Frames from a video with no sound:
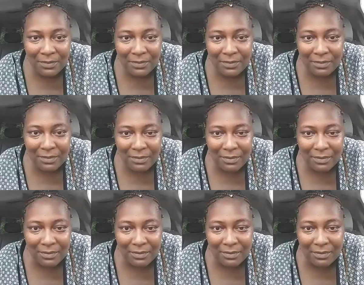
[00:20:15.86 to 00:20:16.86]

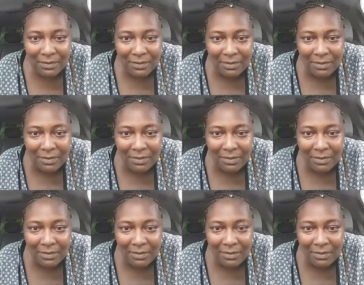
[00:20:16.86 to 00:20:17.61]
Nobody speaks.